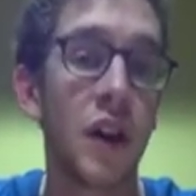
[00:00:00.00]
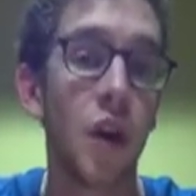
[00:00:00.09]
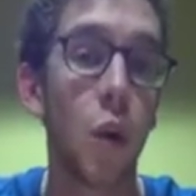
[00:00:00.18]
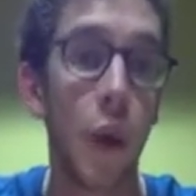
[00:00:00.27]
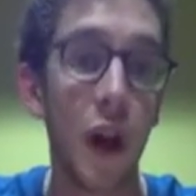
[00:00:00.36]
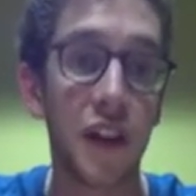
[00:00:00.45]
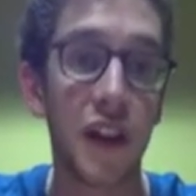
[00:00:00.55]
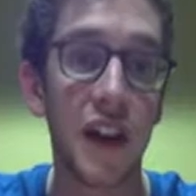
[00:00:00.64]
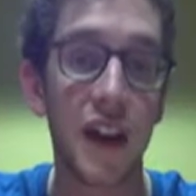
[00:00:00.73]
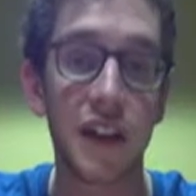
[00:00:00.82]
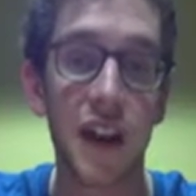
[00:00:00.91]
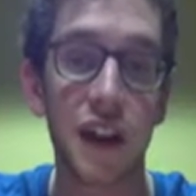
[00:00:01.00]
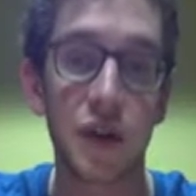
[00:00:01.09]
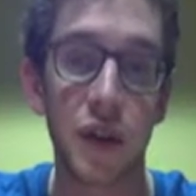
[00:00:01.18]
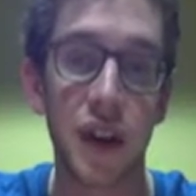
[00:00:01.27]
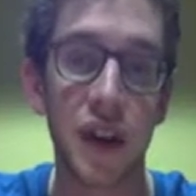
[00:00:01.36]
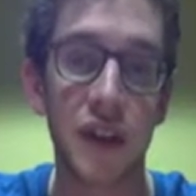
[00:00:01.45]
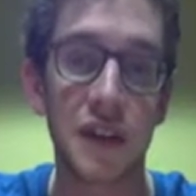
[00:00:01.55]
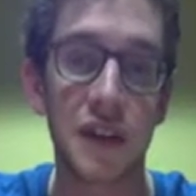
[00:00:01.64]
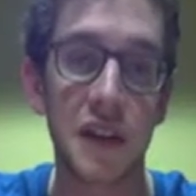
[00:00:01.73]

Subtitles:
wealthy industrialist,